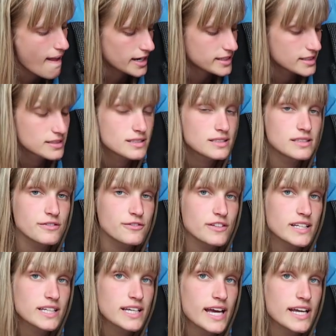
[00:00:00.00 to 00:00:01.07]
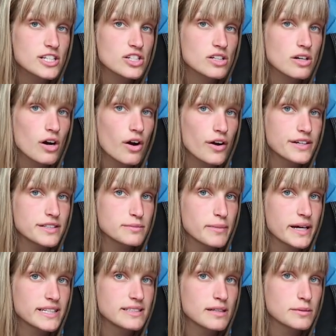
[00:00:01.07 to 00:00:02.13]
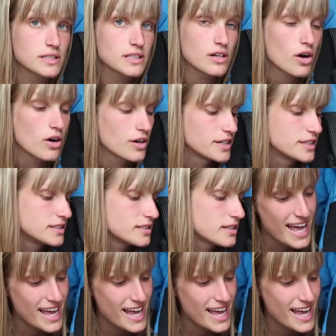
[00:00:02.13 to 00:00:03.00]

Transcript: identification card, my debit card,